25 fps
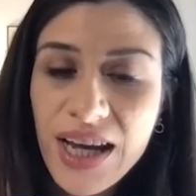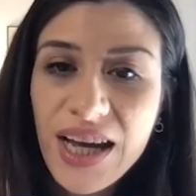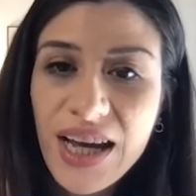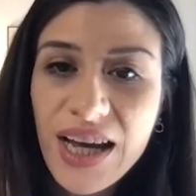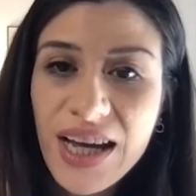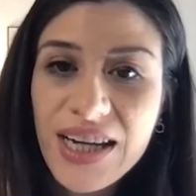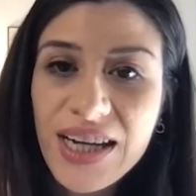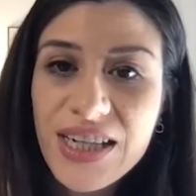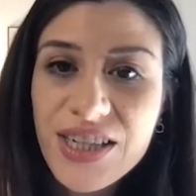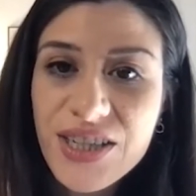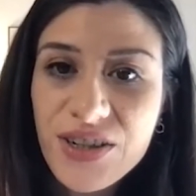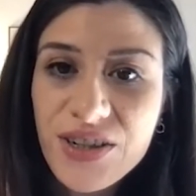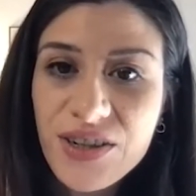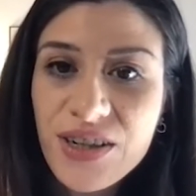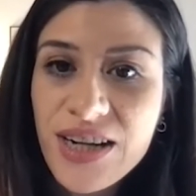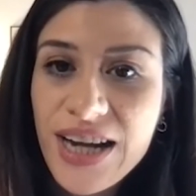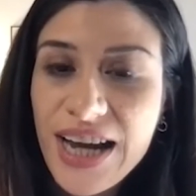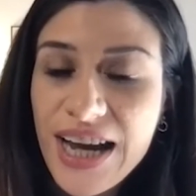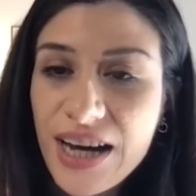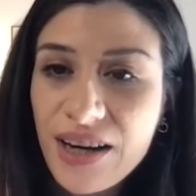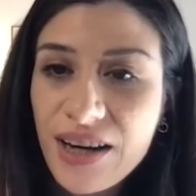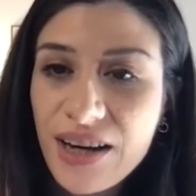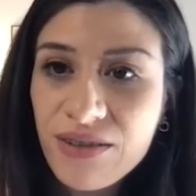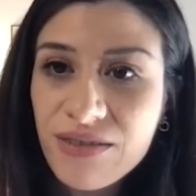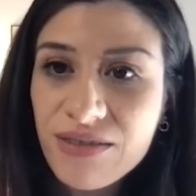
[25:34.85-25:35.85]
And it turned
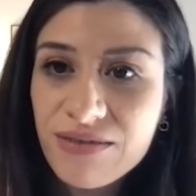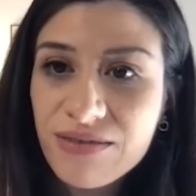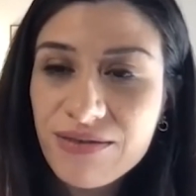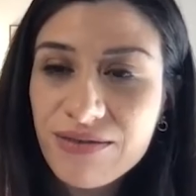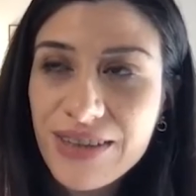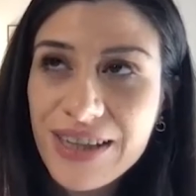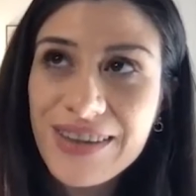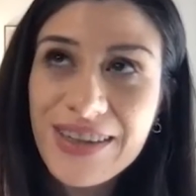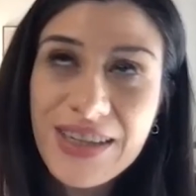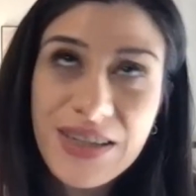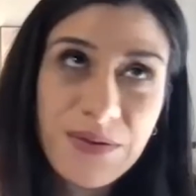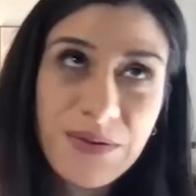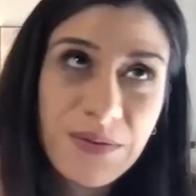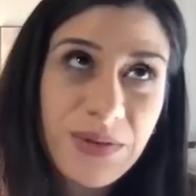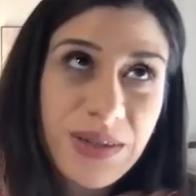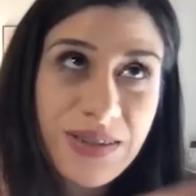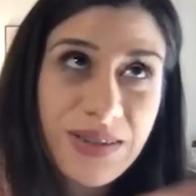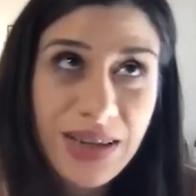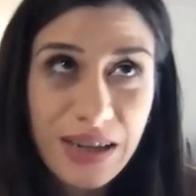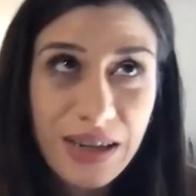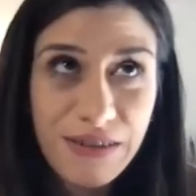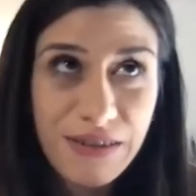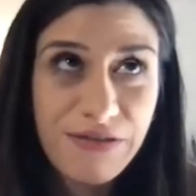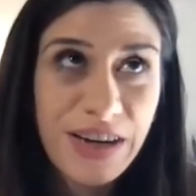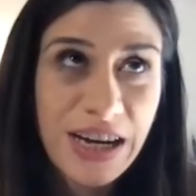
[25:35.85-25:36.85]
out, and
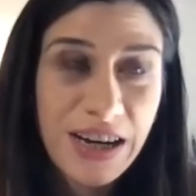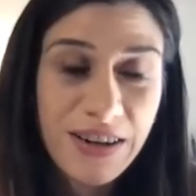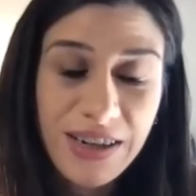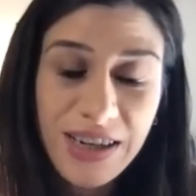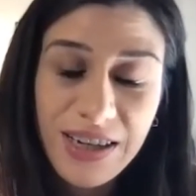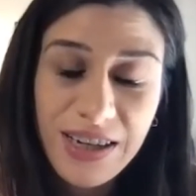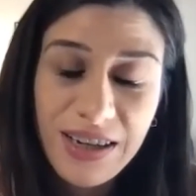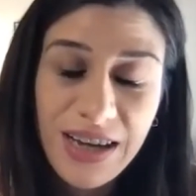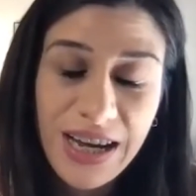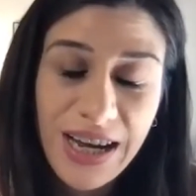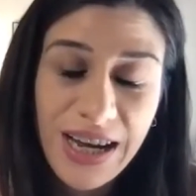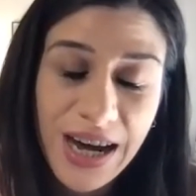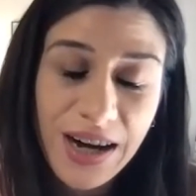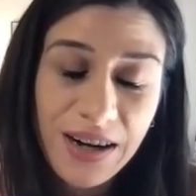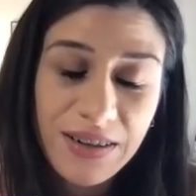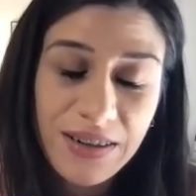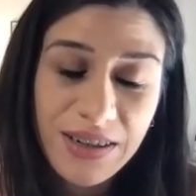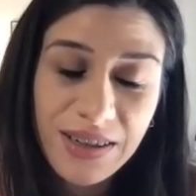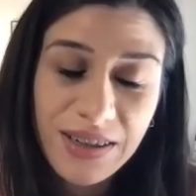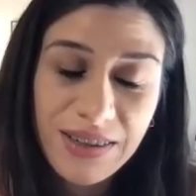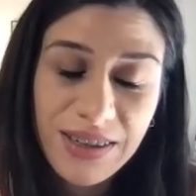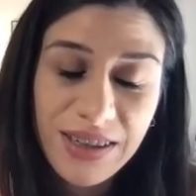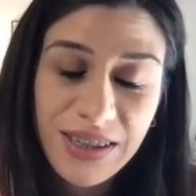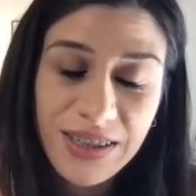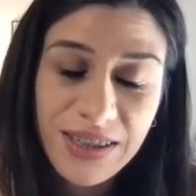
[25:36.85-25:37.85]
I found it out
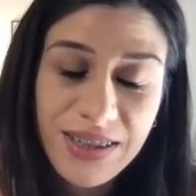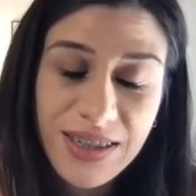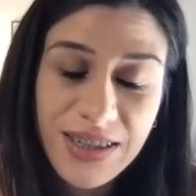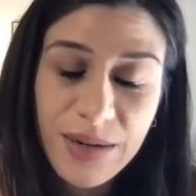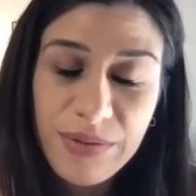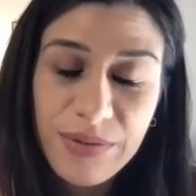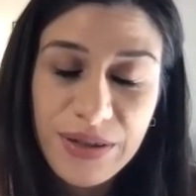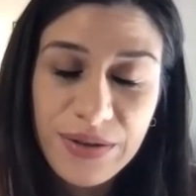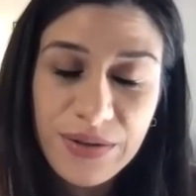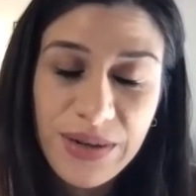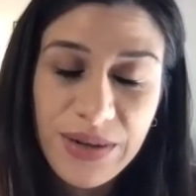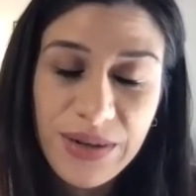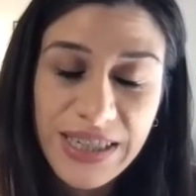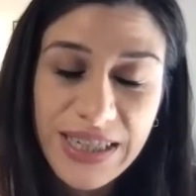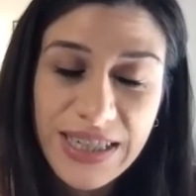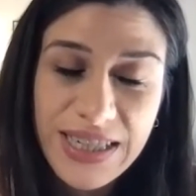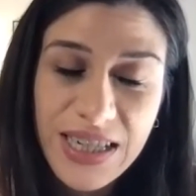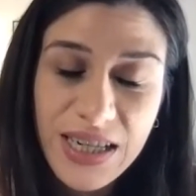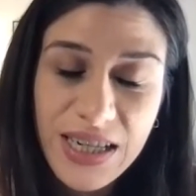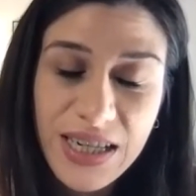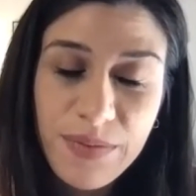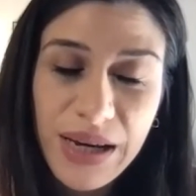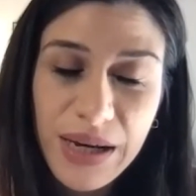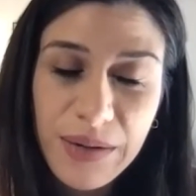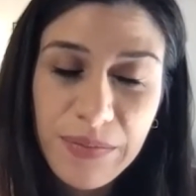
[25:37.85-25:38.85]
in the
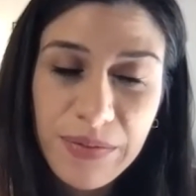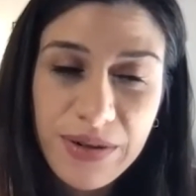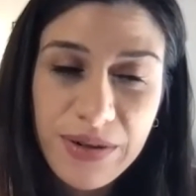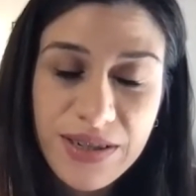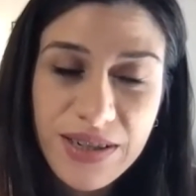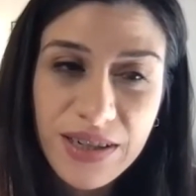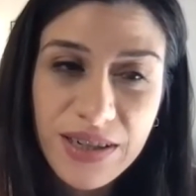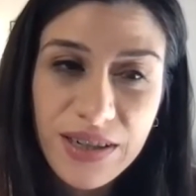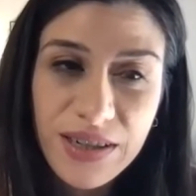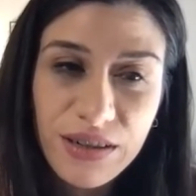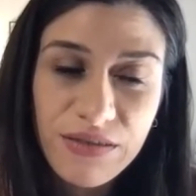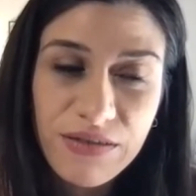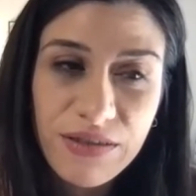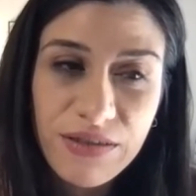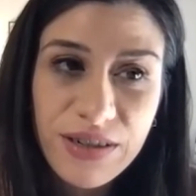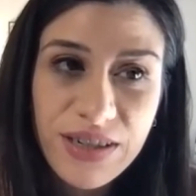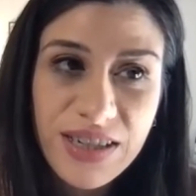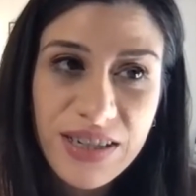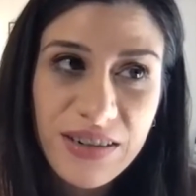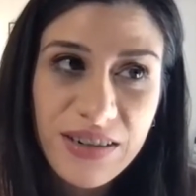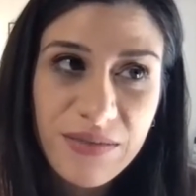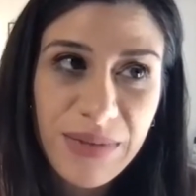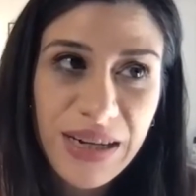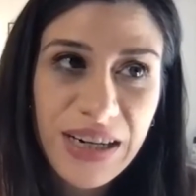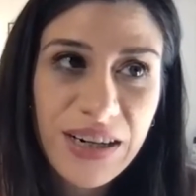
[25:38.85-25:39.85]
WNET papers in
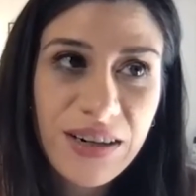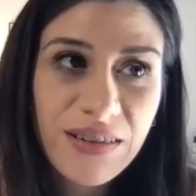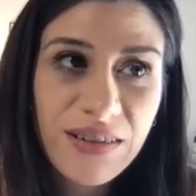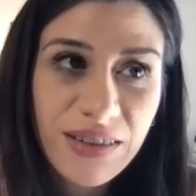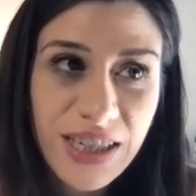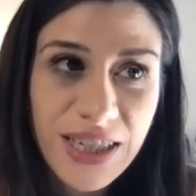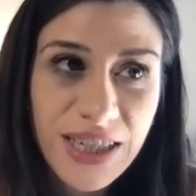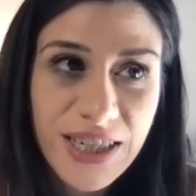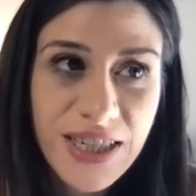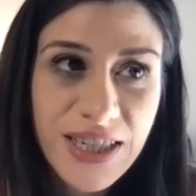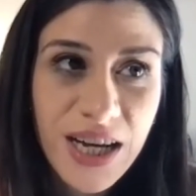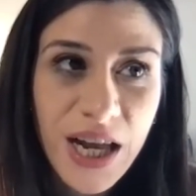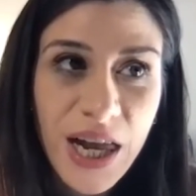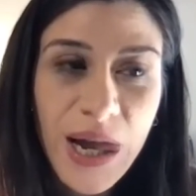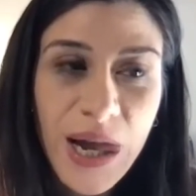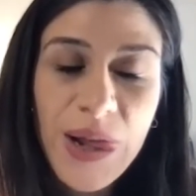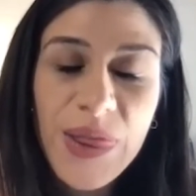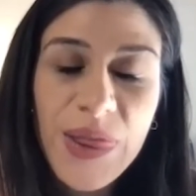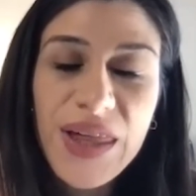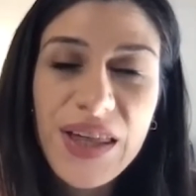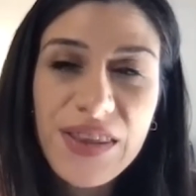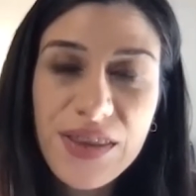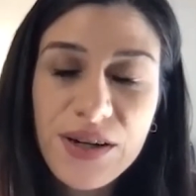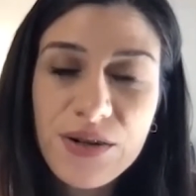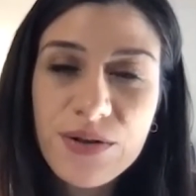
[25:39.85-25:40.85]
University of Maryland,
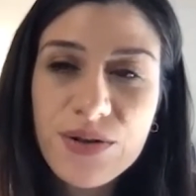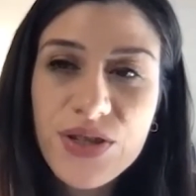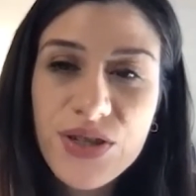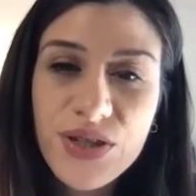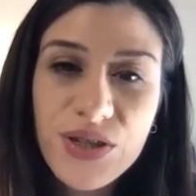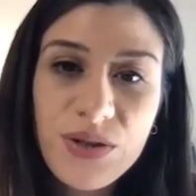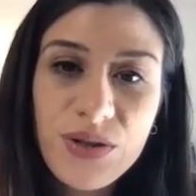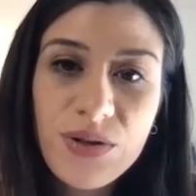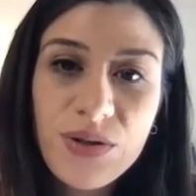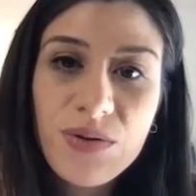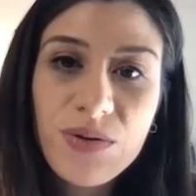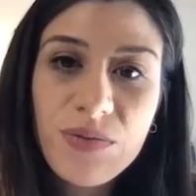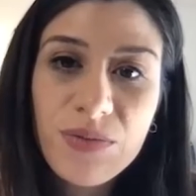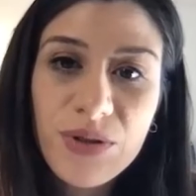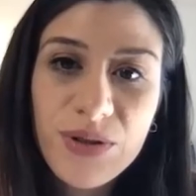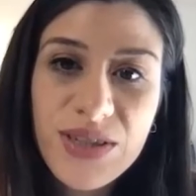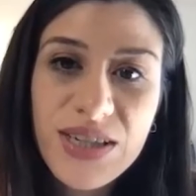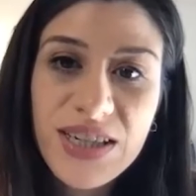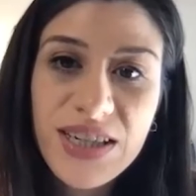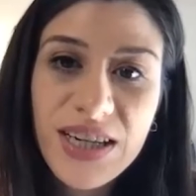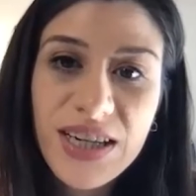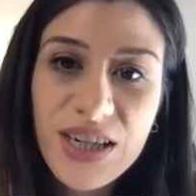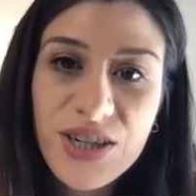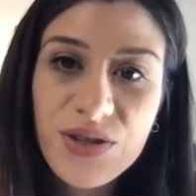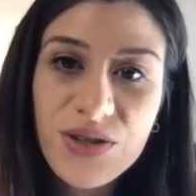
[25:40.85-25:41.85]
that those 2
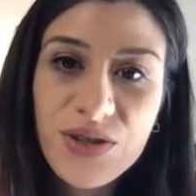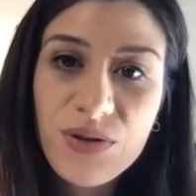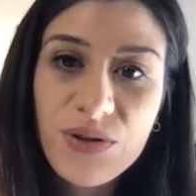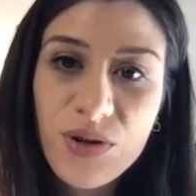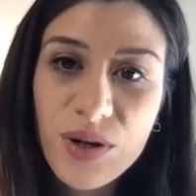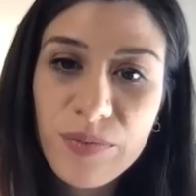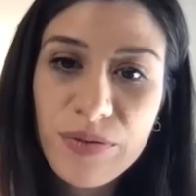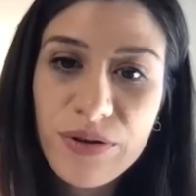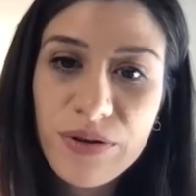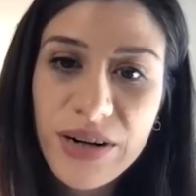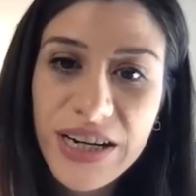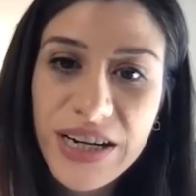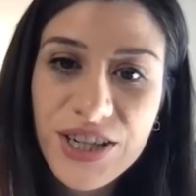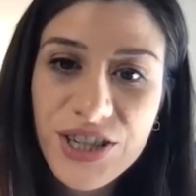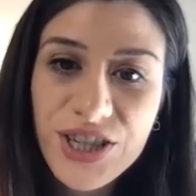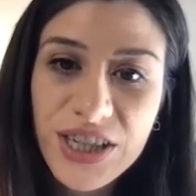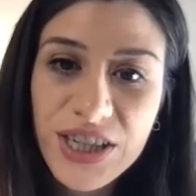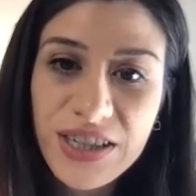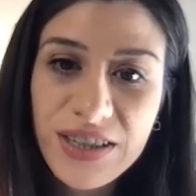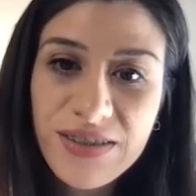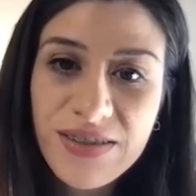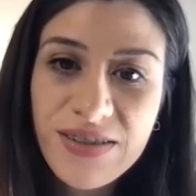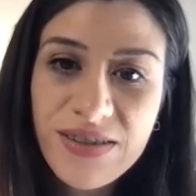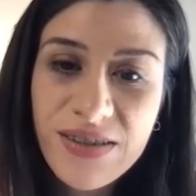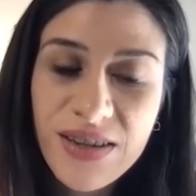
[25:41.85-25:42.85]
multinational
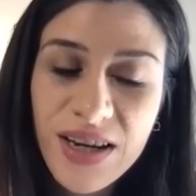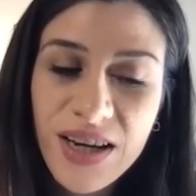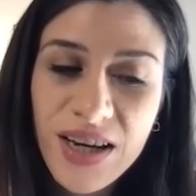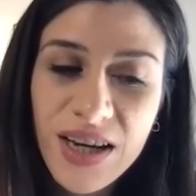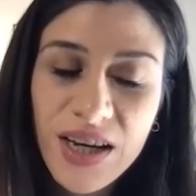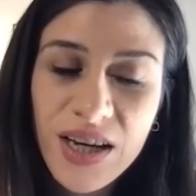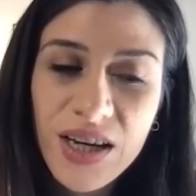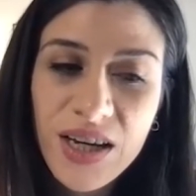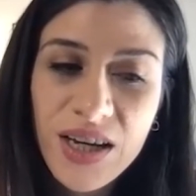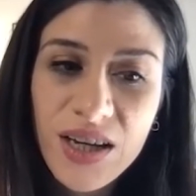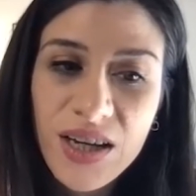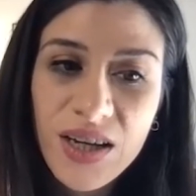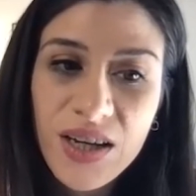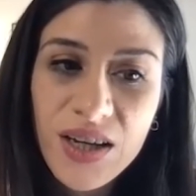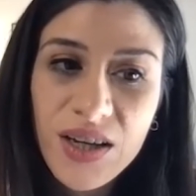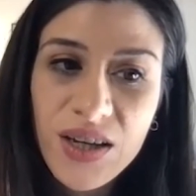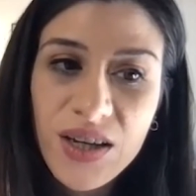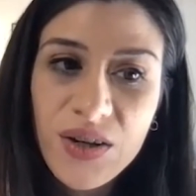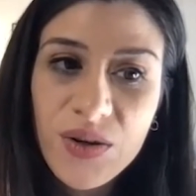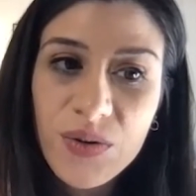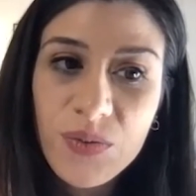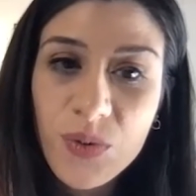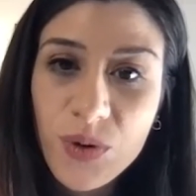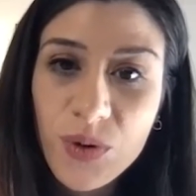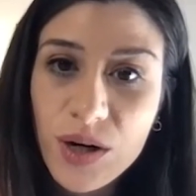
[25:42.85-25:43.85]
corporations
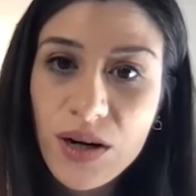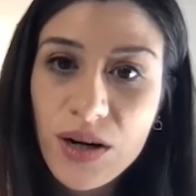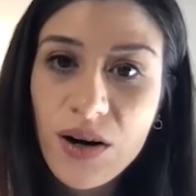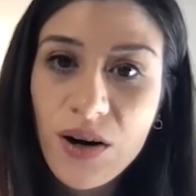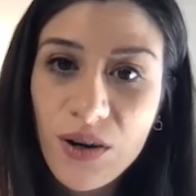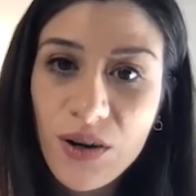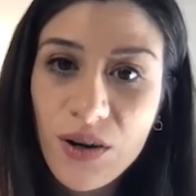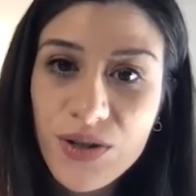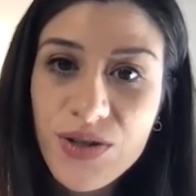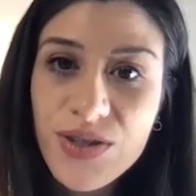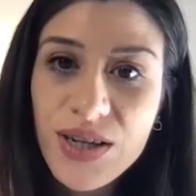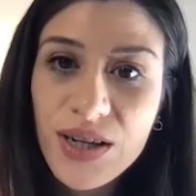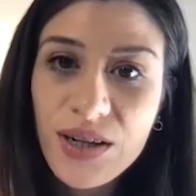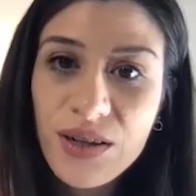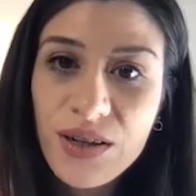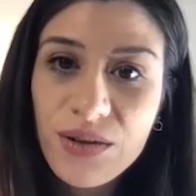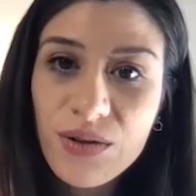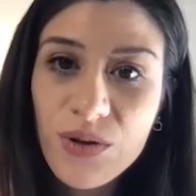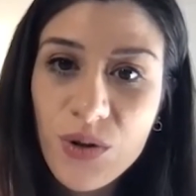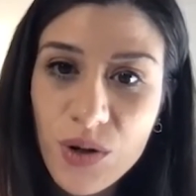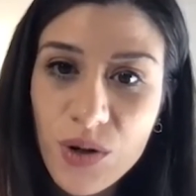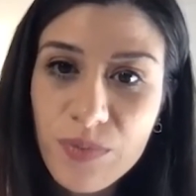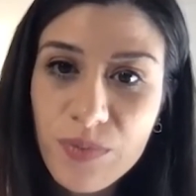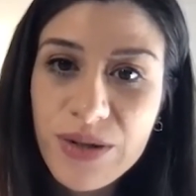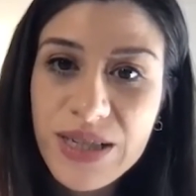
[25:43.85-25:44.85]
were also
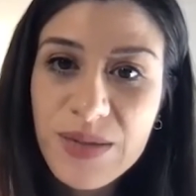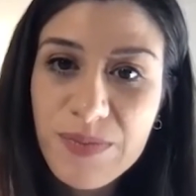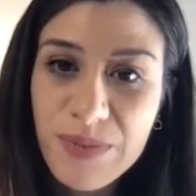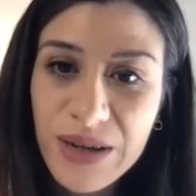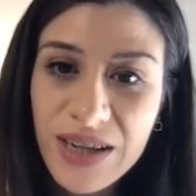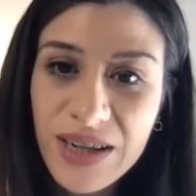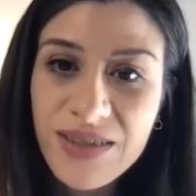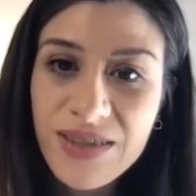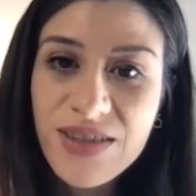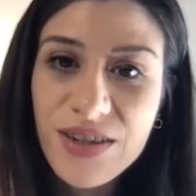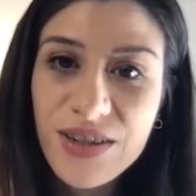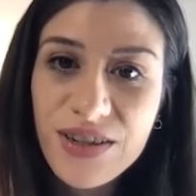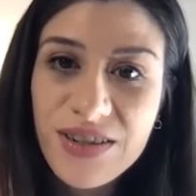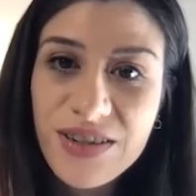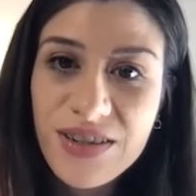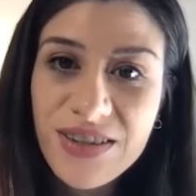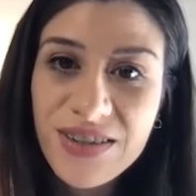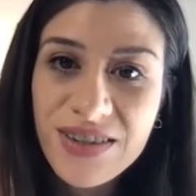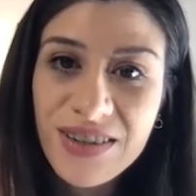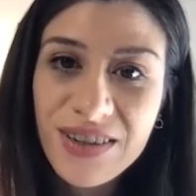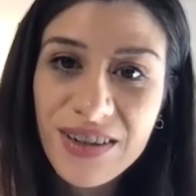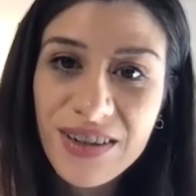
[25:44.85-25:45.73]
corporate sponsors